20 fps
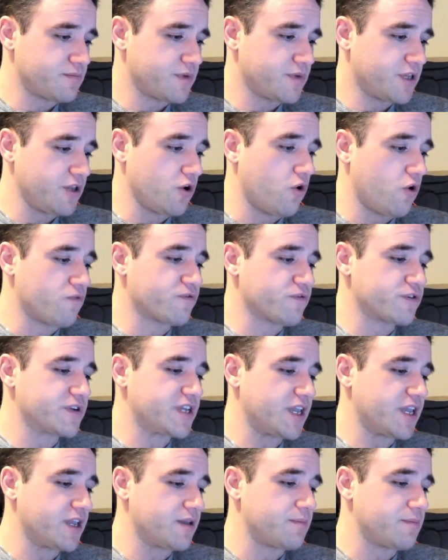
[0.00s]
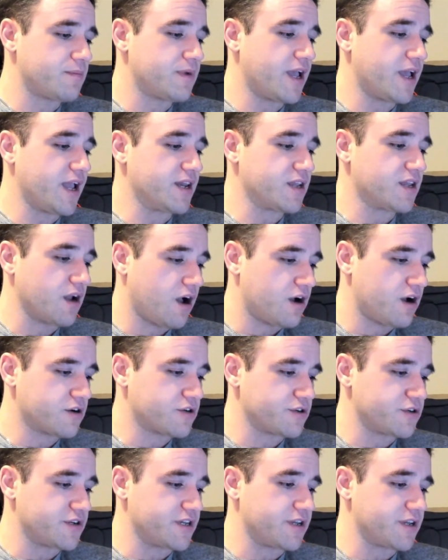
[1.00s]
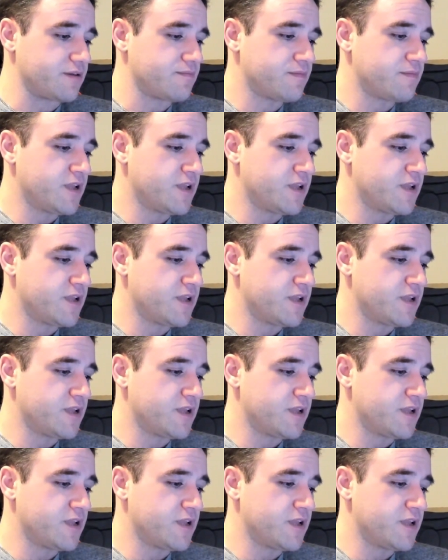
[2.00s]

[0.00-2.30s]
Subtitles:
He overcame and conquered it